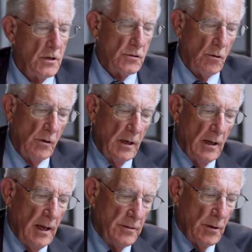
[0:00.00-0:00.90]
So
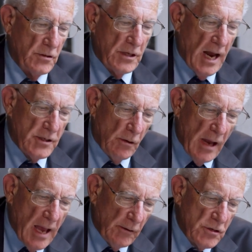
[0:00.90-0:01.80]
those guys
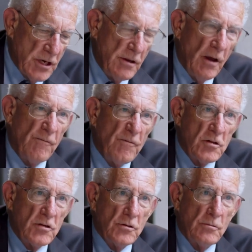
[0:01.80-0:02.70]
are
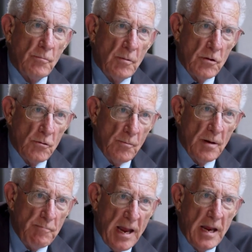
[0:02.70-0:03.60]
energy-efficient
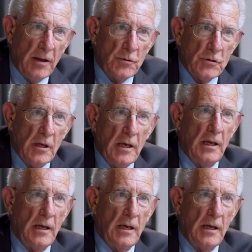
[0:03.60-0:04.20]
human beings.